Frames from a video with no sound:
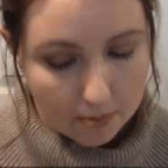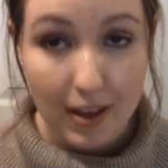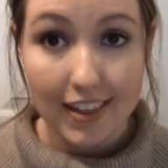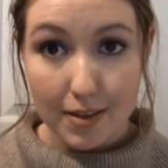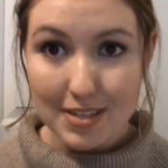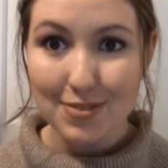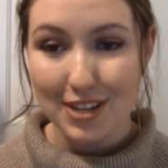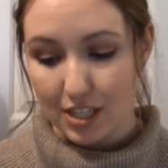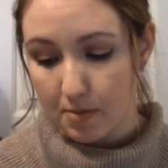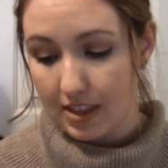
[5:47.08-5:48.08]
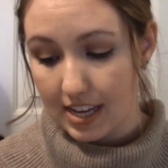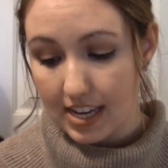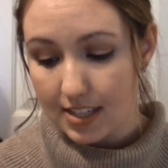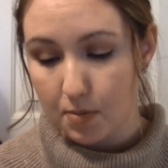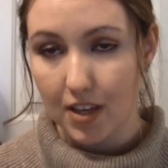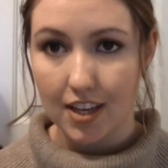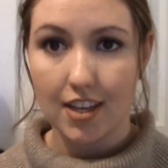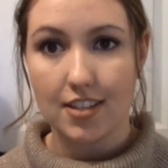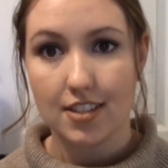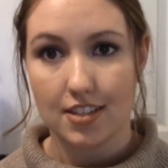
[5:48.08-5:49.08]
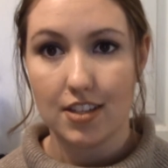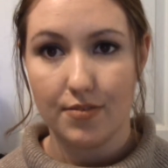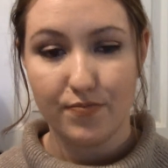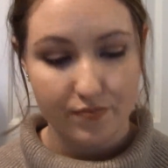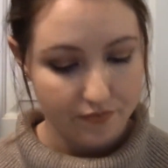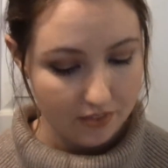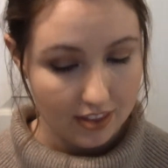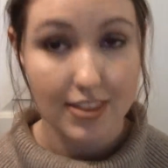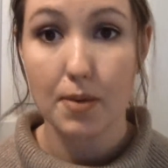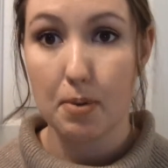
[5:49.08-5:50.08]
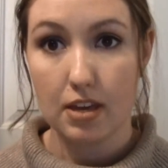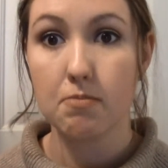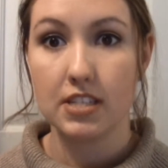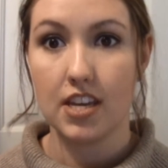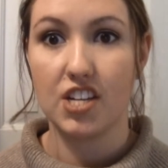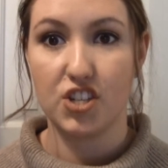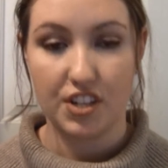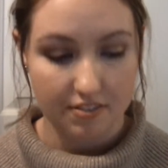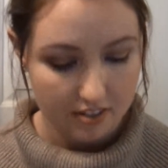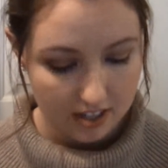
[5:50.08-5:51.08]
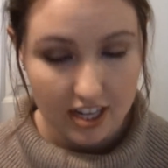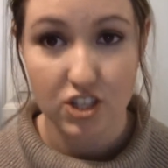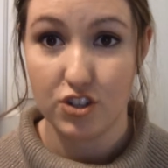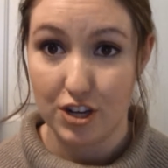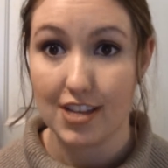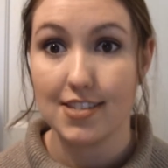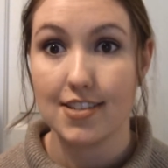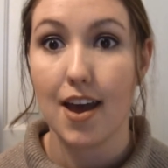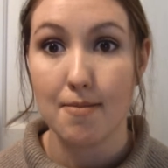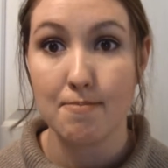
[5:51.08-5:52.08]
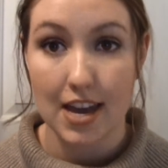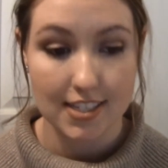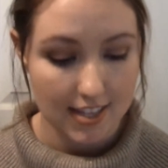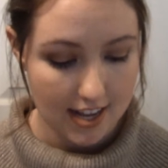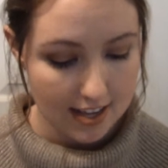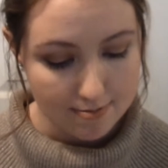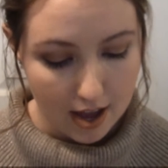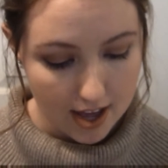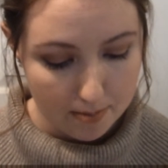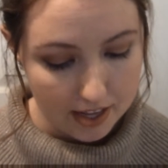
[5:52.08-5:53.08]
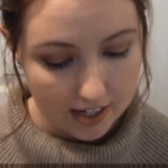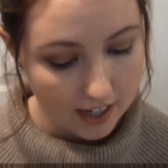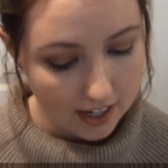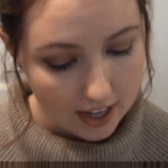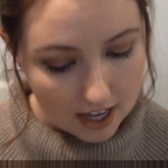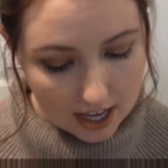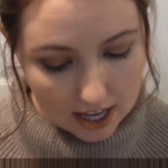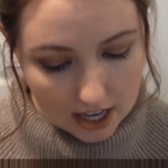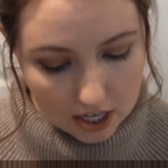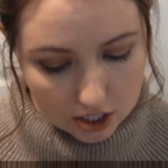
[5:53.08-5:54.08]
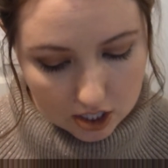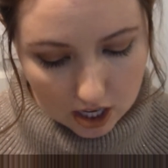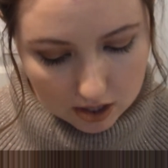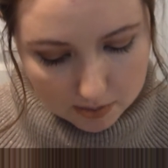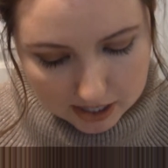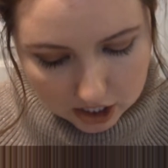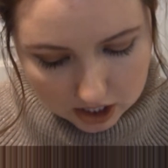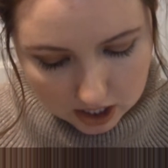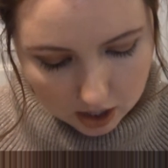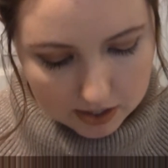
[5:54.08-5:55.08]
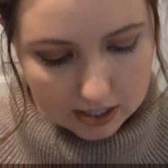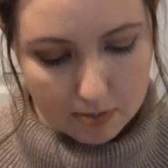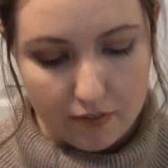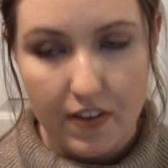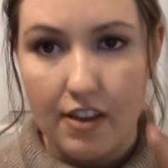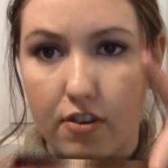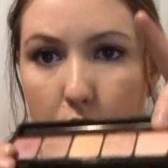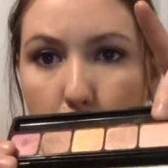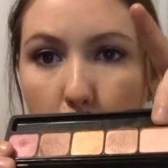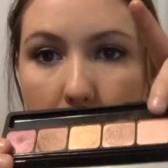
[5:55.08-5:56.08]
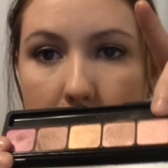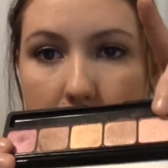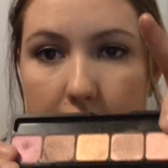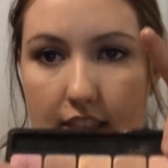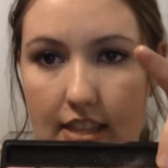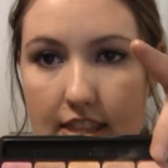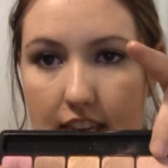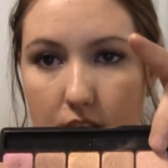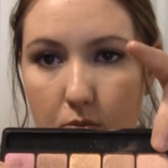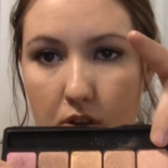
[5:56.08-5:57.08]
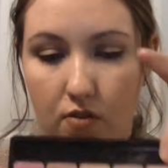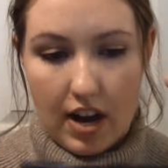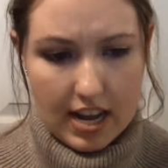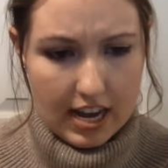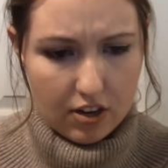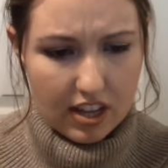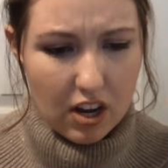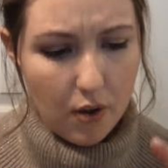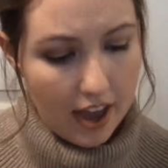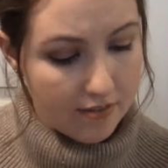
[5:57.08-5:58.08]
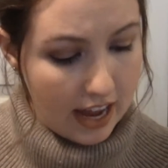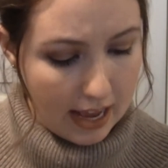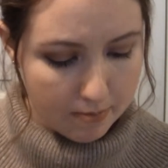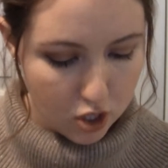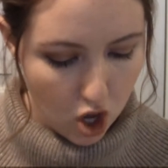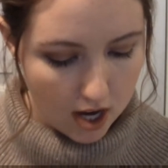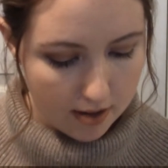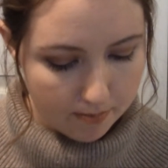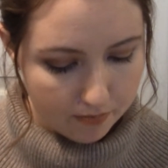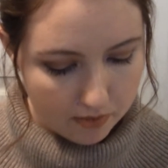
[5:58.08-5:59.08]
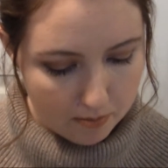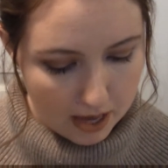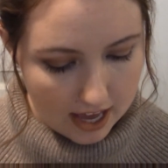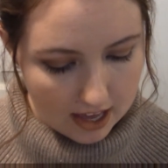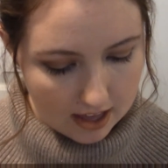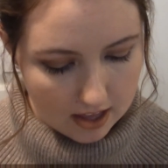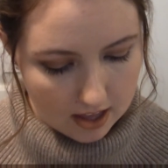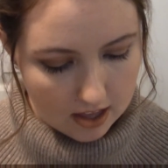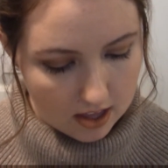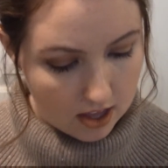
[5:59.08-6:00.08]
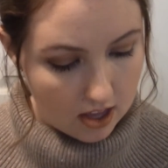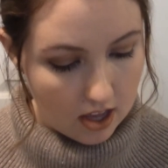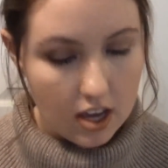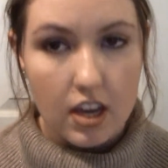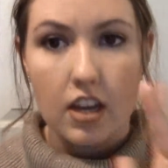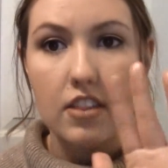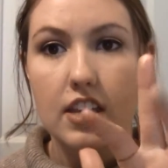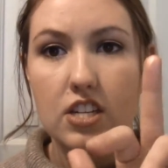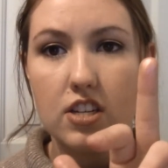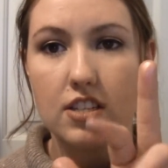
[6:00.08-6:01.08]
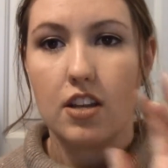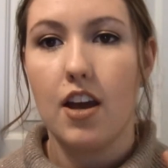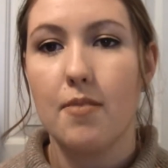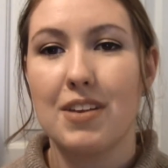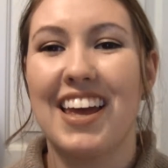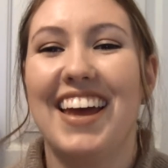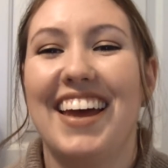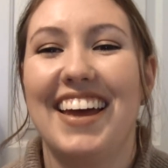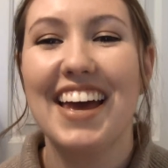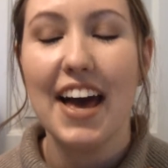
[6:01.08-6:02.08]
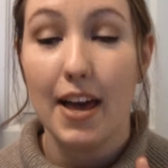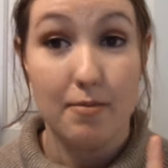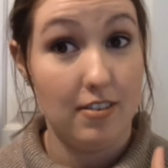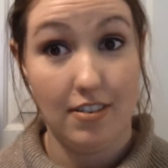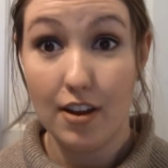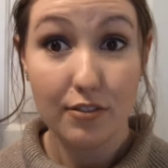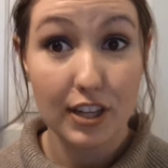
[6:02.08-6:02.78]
But let me swatch some of these because the pigmentation is just amazing in my opinion. So let me just go into my favorite one. It's this one right here. They don't have names on them, but that's just, I'm not